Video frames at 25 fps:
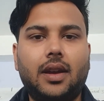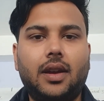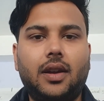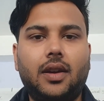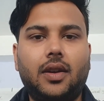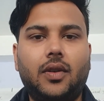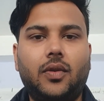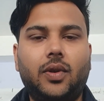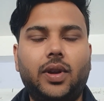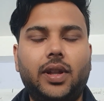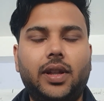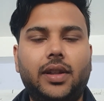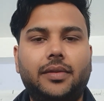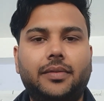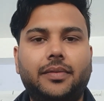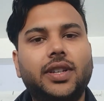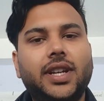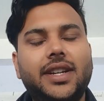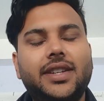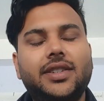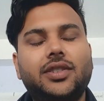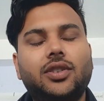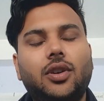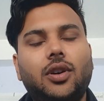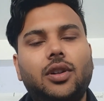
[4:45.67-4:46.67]
Well,
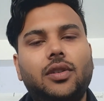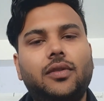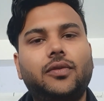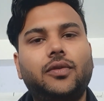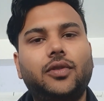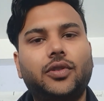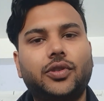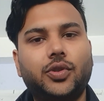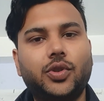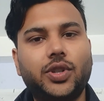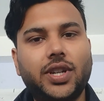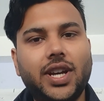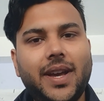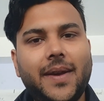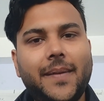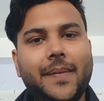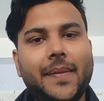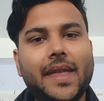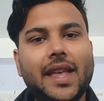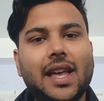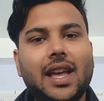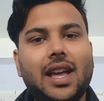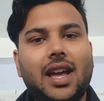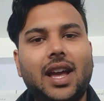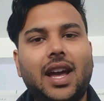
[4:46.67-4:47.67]
that is all for today,
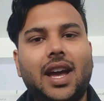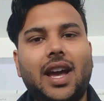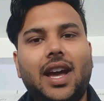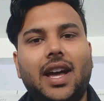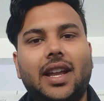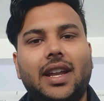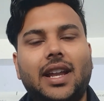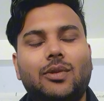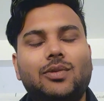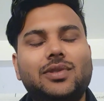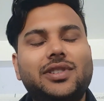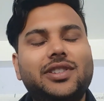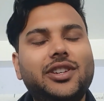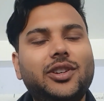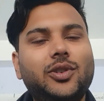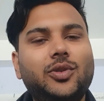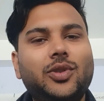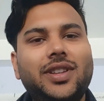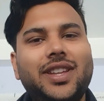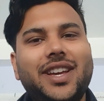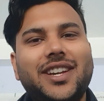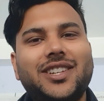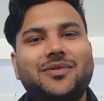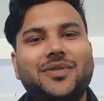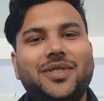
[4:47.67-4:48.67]
and I will see you
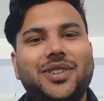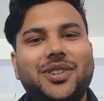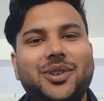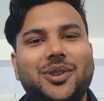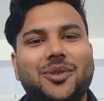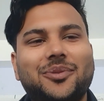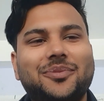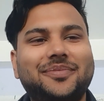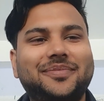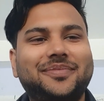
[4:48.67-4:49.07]
in next video.